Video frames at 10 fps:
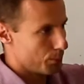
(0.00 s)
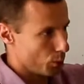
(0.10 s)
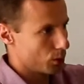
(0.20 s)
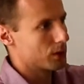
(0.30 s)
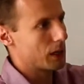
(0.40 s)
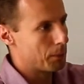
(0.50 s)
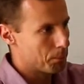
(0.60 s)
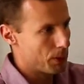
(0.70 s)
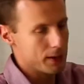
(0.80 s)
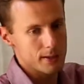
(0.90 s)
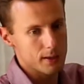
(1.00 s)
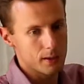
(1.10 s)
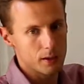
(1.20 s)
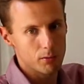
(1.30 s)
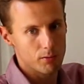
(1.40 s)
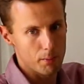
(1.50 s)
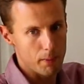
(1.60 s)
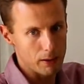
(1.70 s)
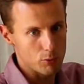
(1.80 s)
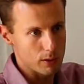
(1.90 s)
put it implicitly to the
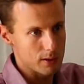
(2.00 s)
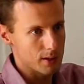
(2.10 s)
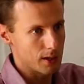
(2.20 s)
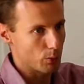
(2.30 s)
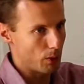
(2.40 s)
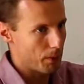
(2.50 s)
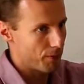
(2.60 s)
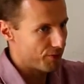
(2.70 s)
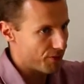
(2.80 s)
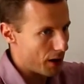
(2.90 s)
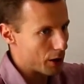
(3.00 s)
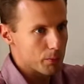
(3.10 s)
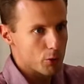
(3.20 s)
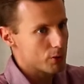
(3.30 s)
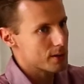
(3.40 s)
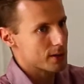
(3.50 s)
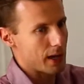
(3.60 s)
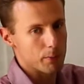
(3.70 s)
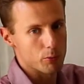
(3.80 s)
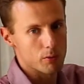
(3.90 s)
matrix, it will be far more
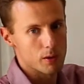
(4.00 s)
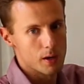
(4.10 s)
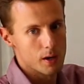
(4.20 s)
stable.